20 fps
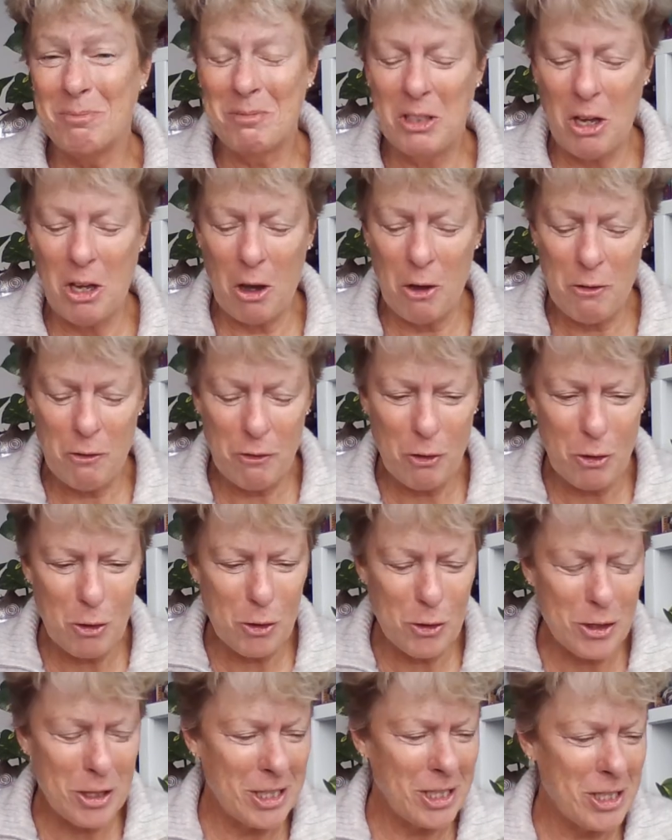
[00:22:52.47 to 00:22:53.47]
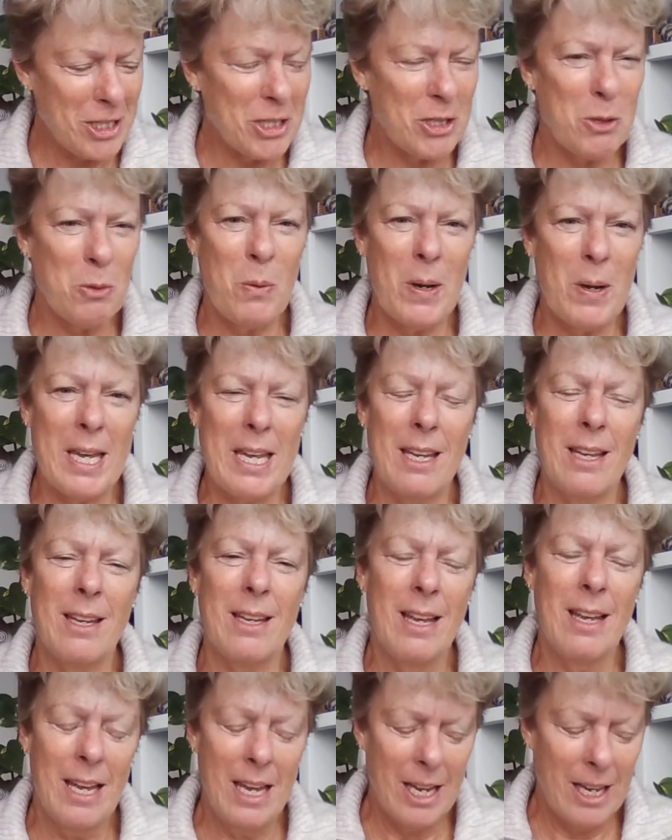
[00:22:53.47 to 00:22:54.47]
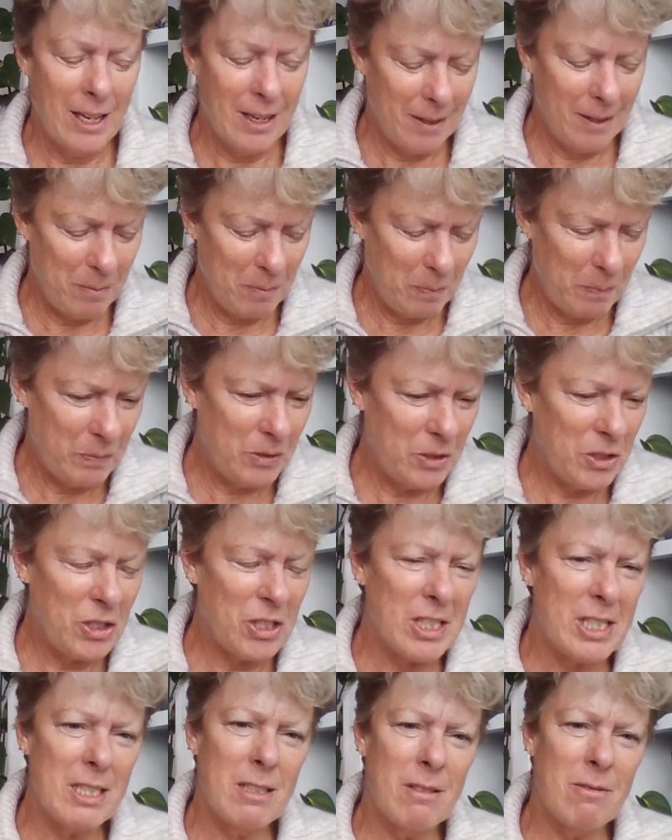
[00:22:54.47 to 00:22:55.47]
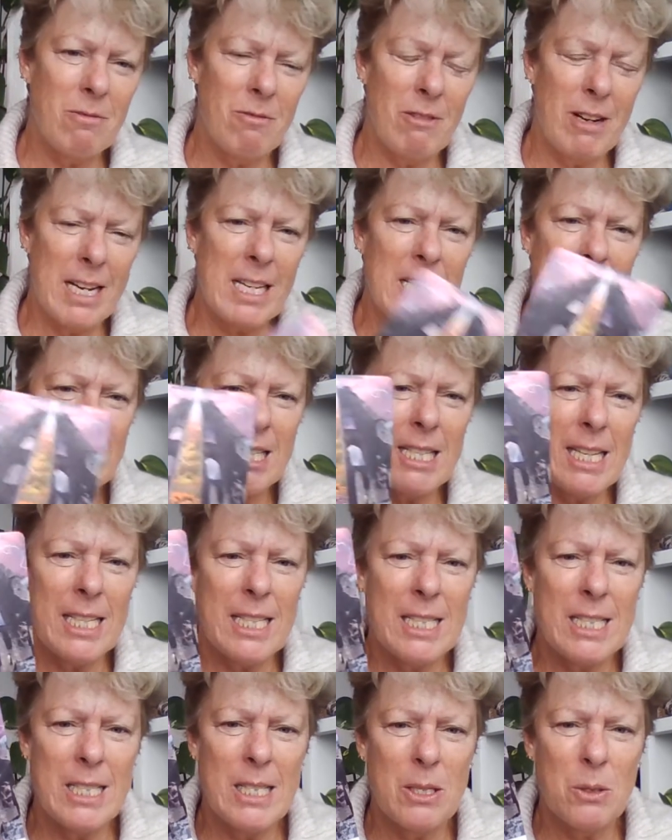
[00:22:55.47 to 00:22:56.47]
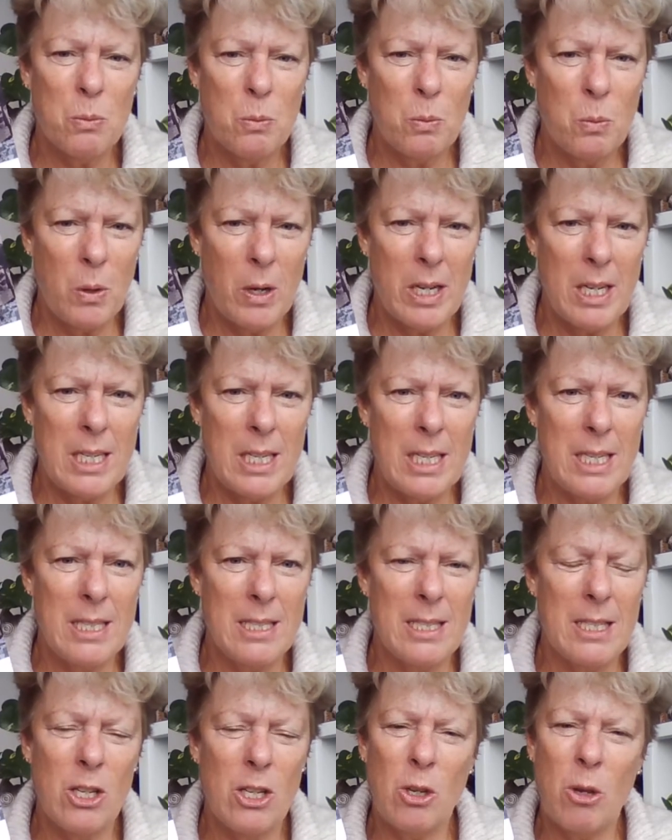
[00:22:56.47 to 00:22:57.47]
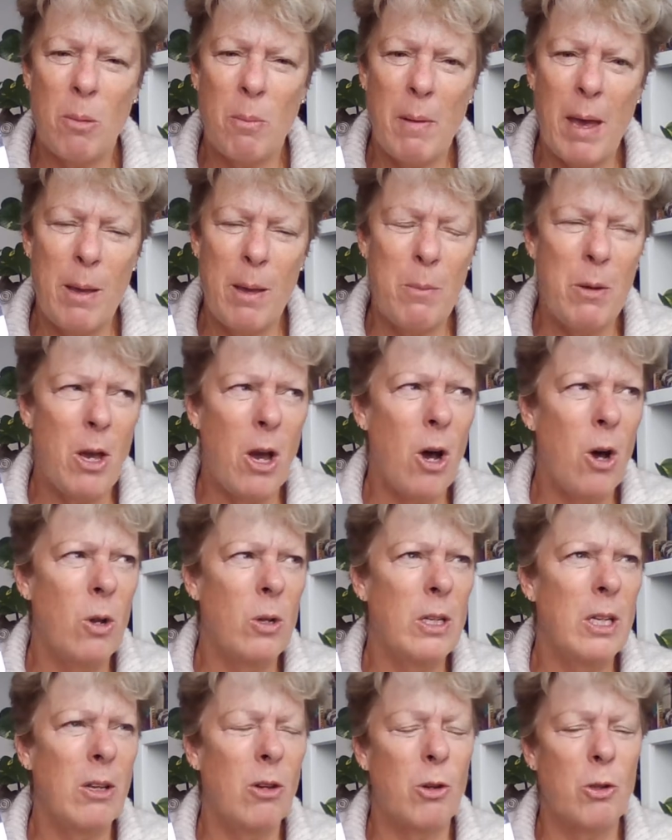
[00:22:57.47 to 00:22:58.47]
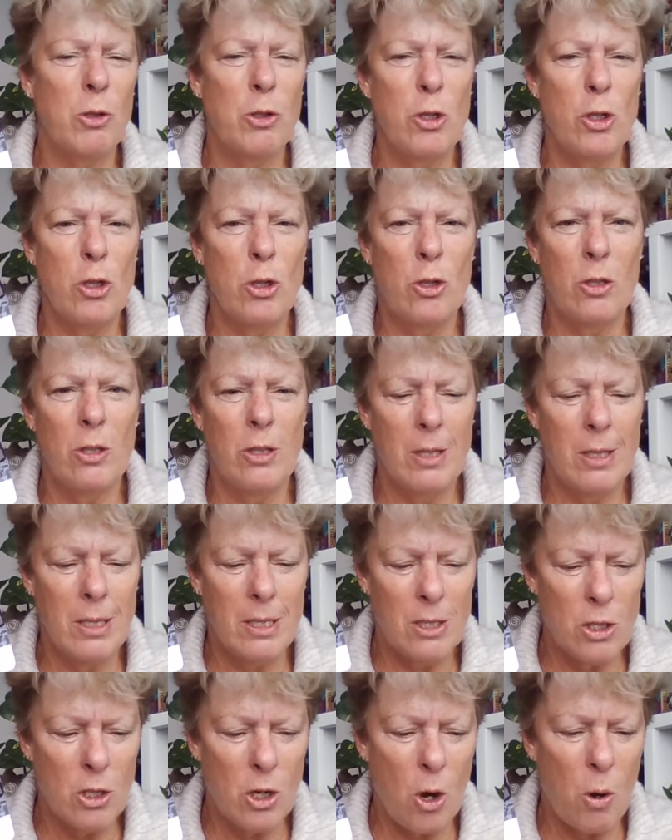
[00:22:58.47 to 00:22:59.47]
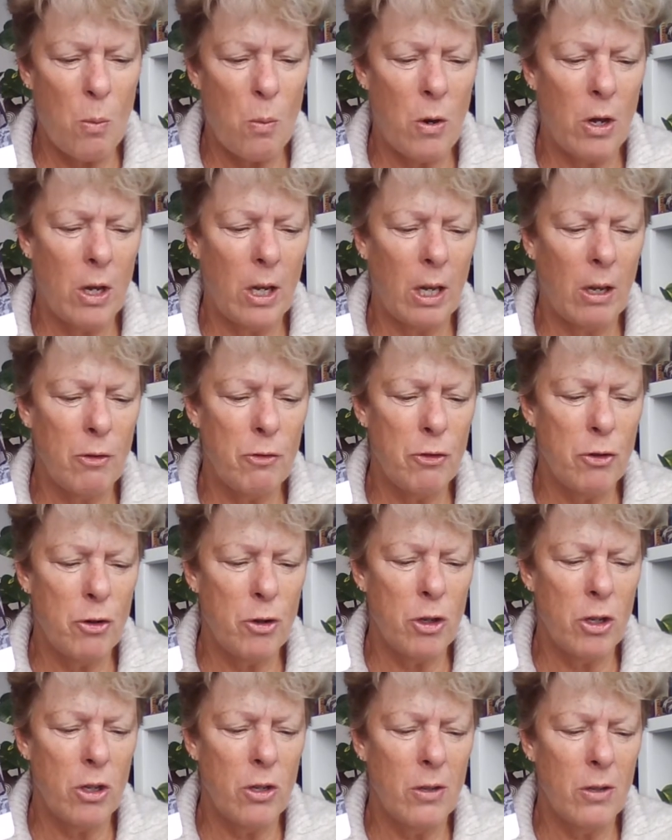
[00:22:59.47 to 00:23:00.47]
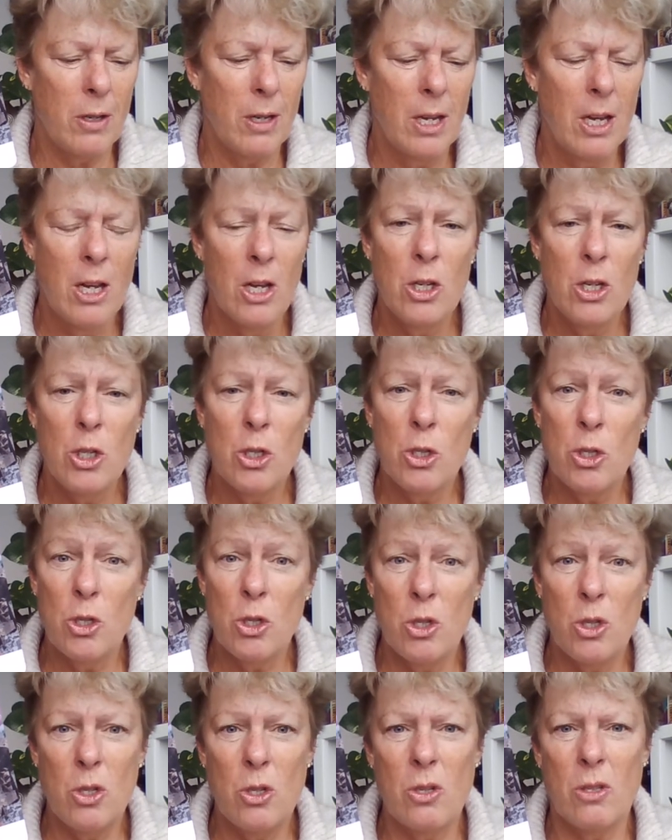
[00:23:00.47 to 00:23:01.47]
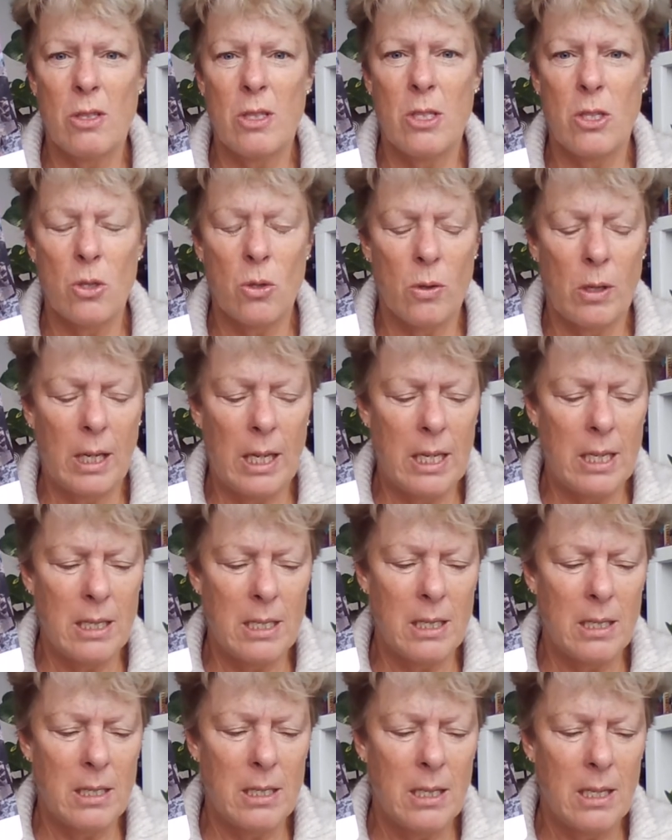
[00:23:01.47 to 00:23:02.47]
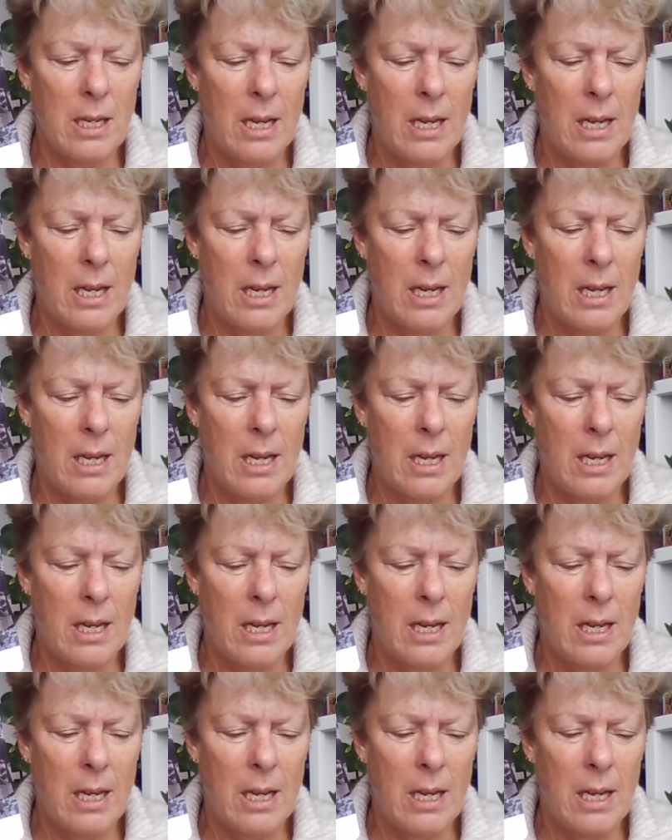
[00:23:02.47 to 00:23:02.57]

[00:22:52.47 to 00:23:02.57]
Go forth into the week. Just reassess what it is that you may be holding on to that is not working for you. Do you still need it?